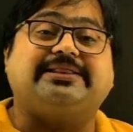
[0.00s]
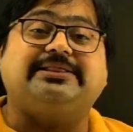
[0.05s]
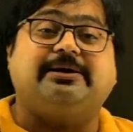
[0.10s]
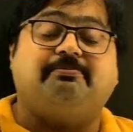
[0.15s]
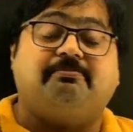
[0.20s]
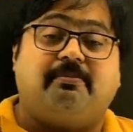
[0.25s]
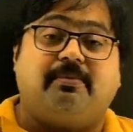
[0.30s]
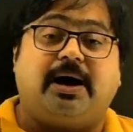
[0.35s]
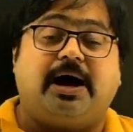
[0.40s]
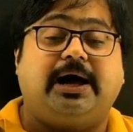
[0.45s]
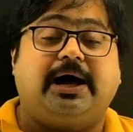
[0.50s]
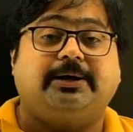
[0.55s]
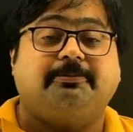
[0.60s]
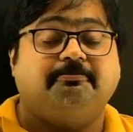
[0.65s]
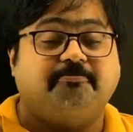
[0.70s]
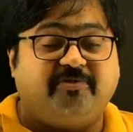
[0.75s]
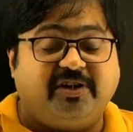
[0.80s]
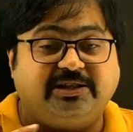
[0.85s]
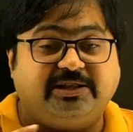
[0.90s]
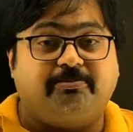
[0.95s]

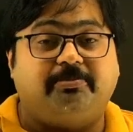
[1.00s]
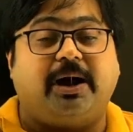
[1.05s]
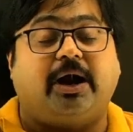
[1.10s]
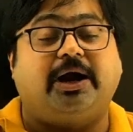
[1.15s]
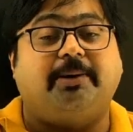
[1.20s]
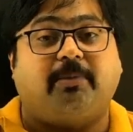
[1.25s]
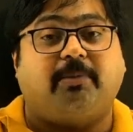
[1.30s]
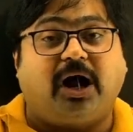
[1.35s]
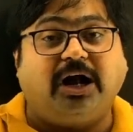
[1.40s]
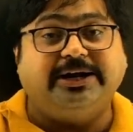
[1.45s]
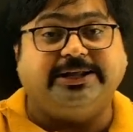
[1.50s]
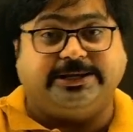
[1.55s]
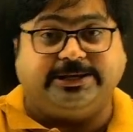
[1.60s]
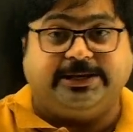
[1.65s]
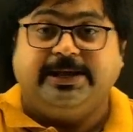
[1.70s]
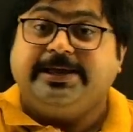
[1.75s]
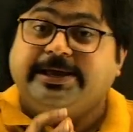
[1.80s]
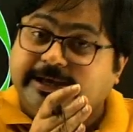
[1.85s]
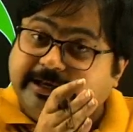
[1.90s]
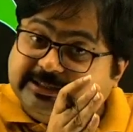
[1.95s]
when the body
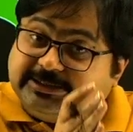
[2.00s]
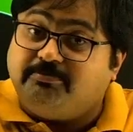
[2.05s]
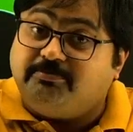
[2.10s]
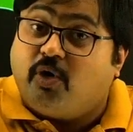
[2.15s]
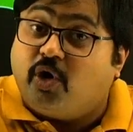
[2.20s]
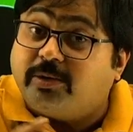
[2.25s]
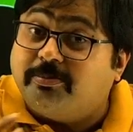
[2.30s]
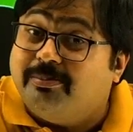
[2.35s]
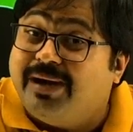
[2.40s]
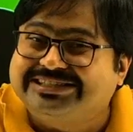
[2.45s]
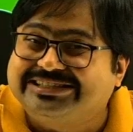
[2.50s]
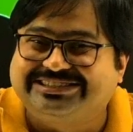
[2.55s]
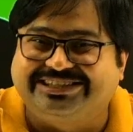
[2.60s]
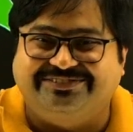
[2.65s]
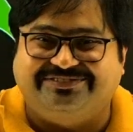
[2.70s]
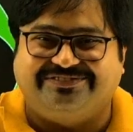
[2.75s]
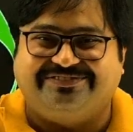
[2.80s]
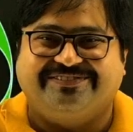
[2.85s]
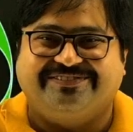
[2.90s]
is more massive.